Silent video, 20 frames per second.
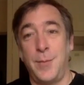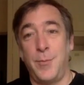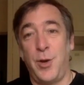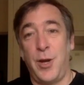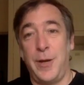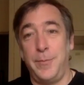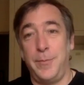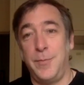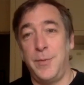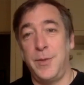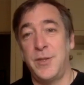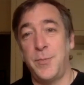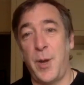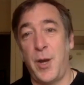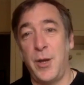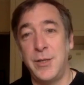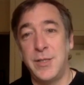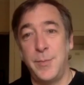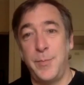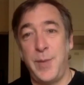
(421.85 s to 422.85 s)
I
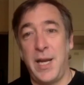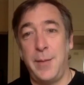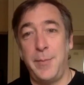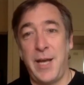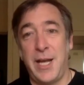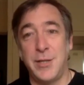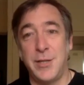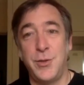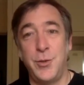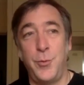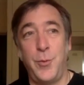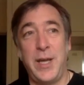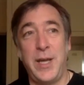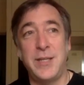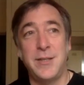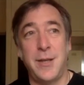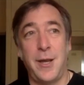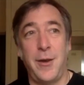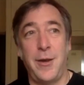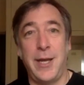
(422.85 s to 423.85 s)
spoke to Ben about 2 weeks
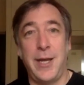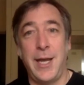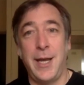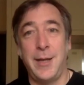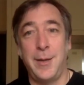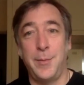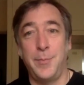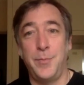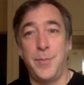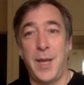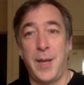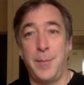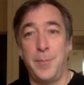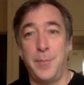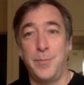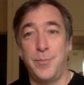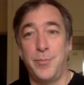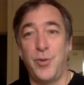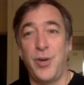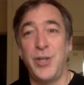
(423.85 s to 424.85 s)
ago, he had a
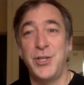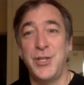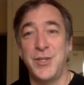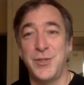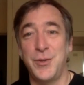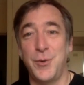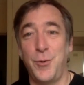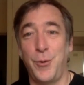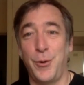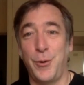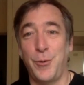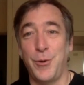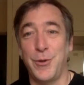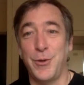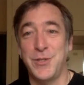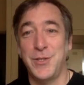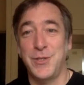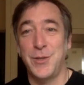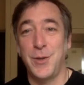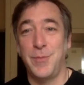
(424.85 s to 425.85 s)
pressure sore
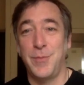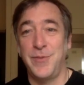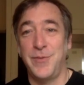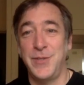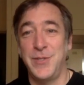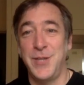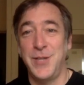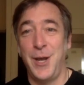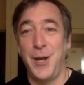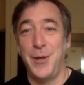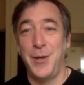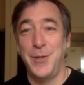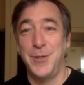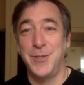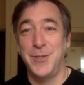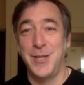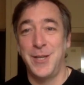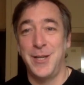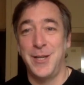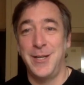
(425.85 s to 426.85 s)
across the top of his
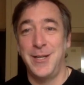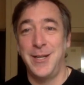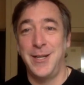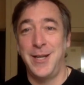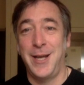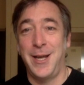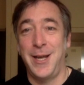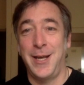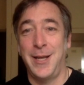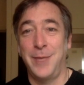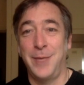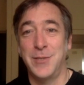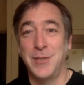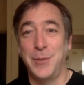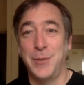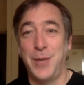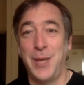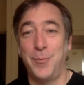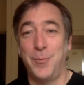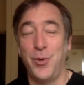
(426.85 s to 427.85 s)
nose, and he was
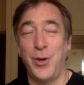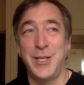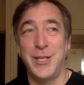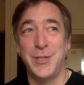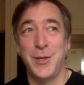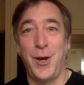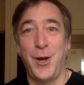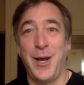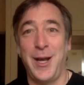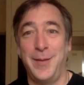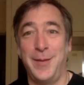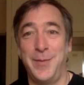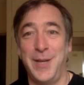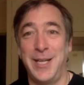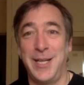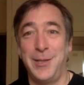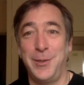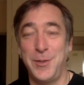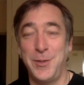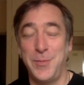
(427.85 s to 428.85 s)
looking pretty tired, but
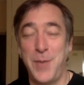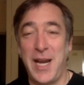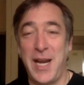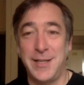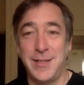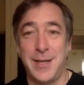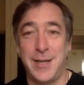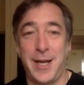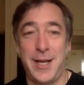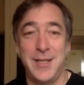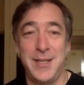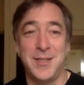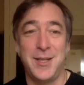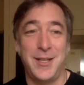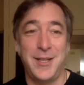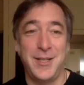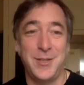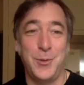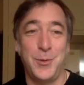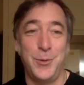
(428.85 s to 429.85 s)
he looks better today, so
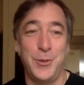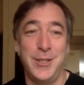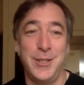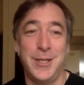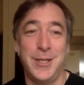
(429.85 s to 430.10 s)
that's good.